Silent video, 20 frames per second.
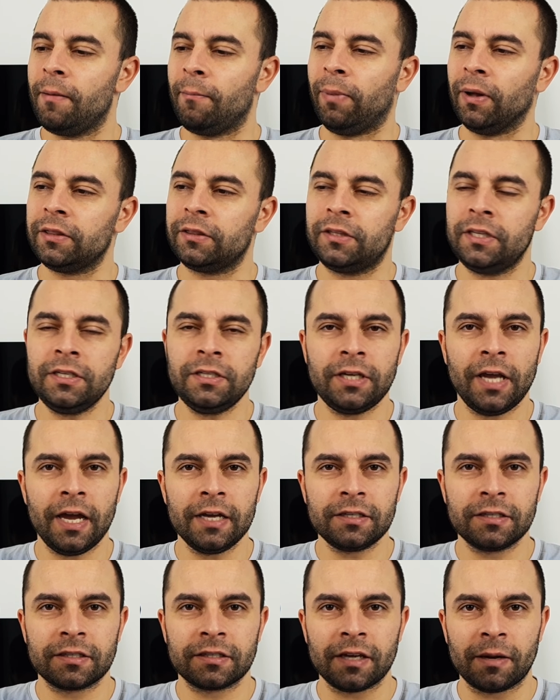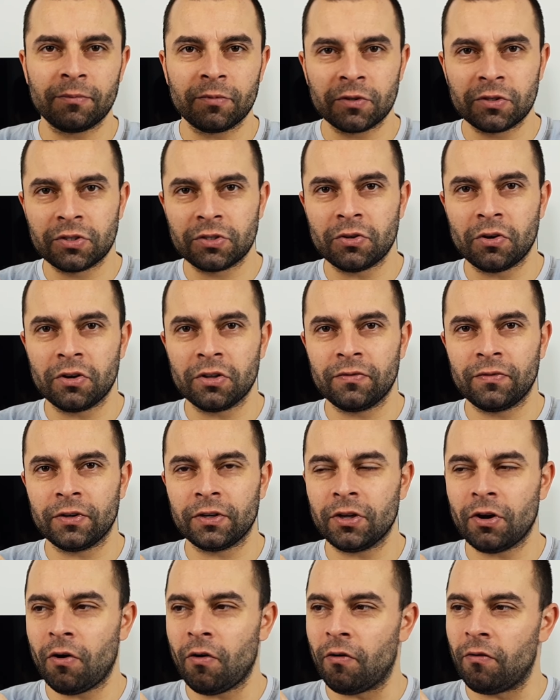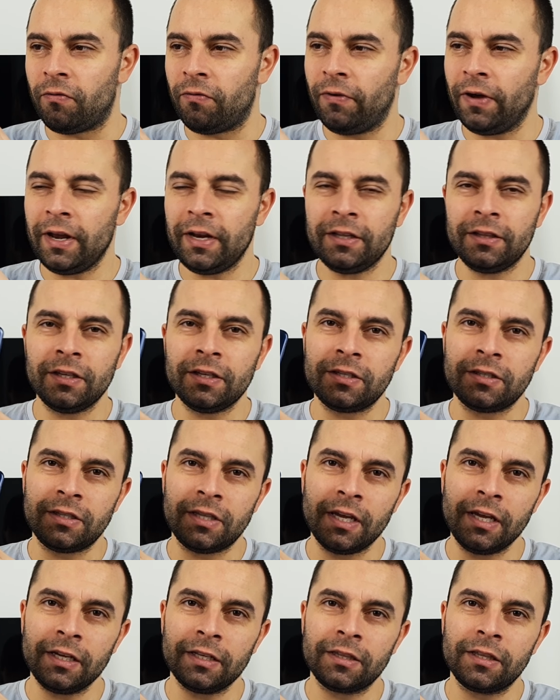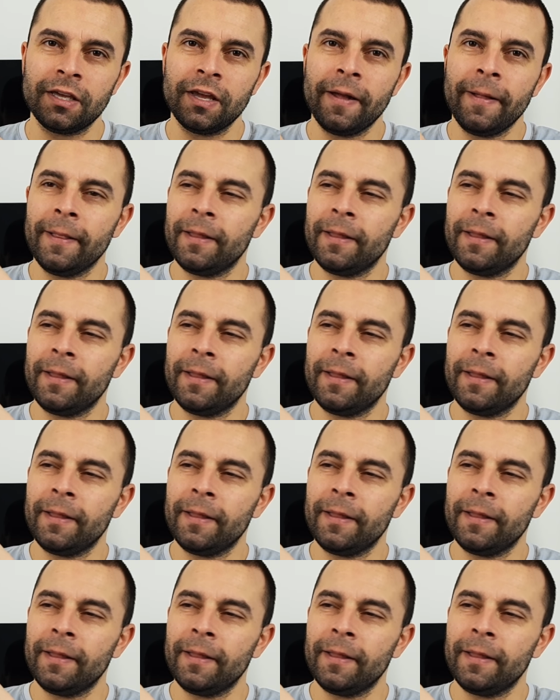but this has some sort of you know very distinct